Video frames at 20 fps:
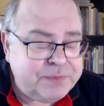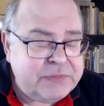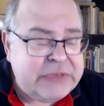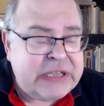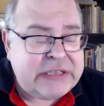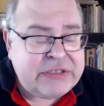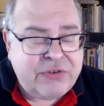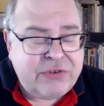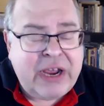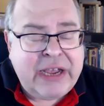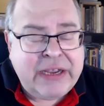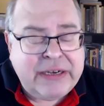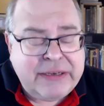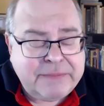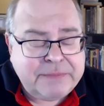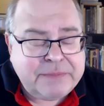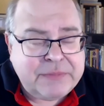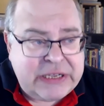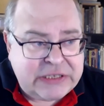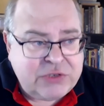That's right.
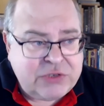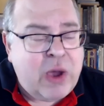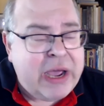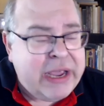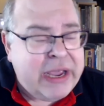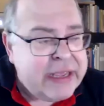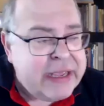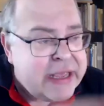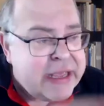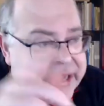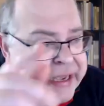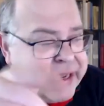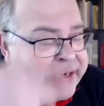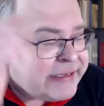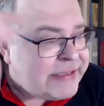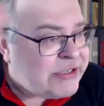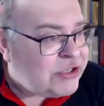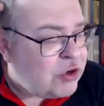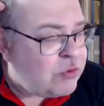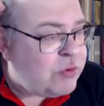That's why it
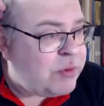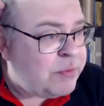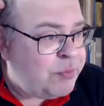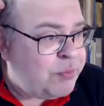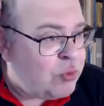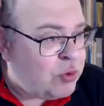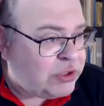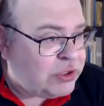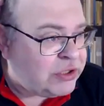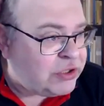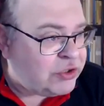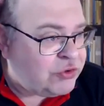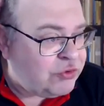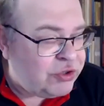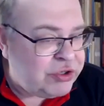is so important to